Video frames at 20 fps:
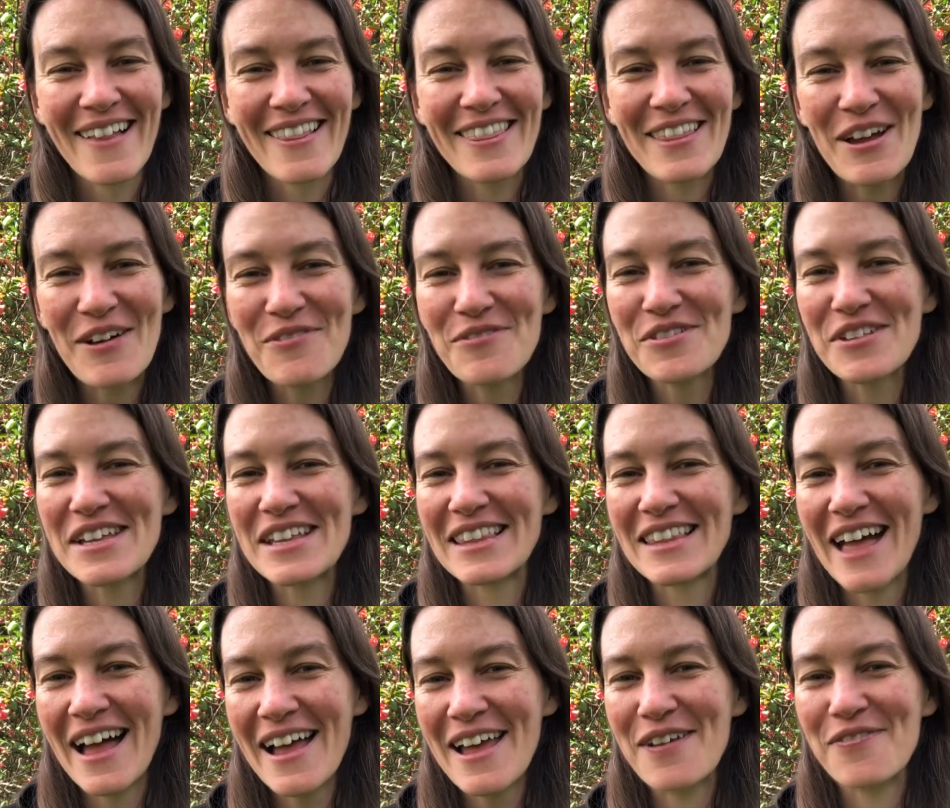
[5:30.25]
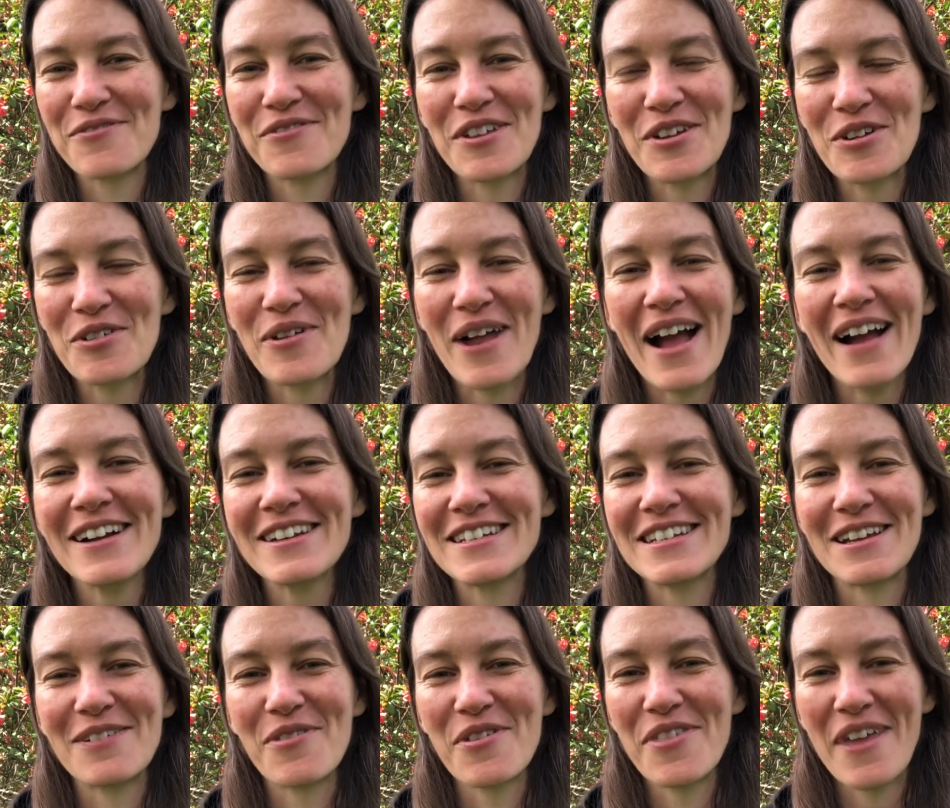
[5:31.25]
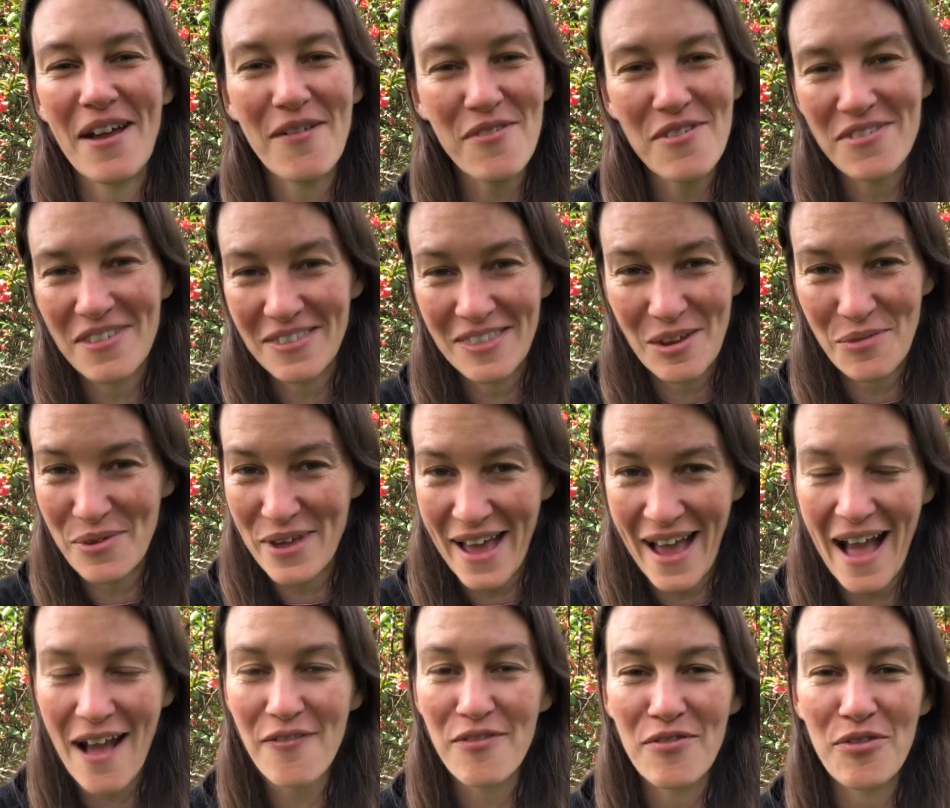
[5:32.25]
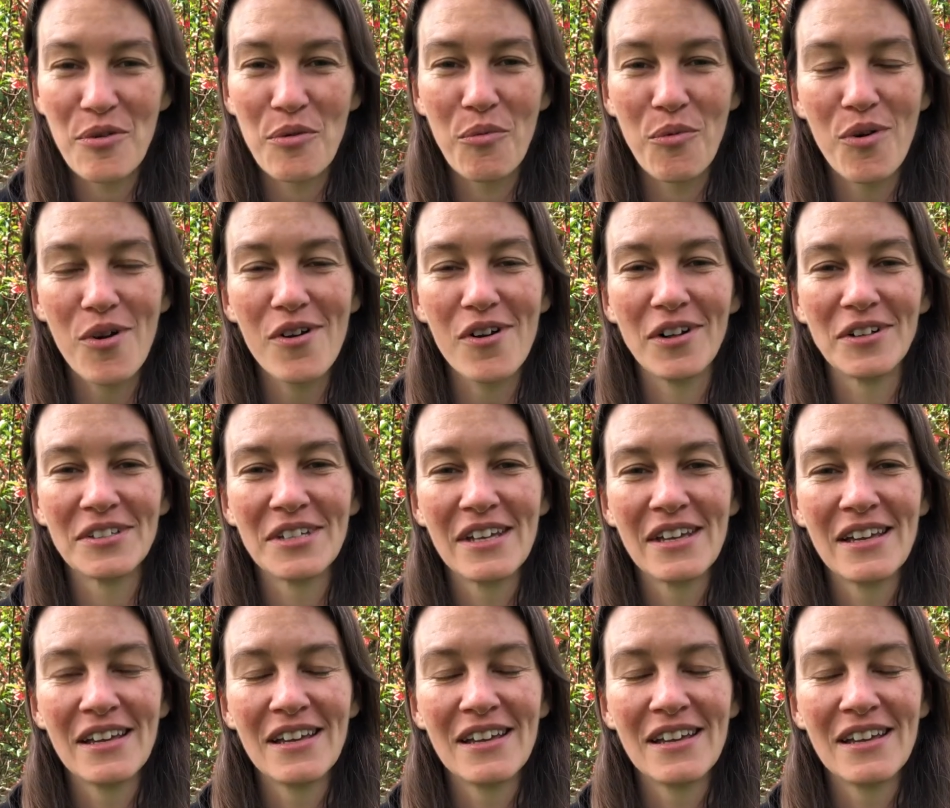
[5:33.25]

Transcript: lovely life interacting with everything that we have in the world,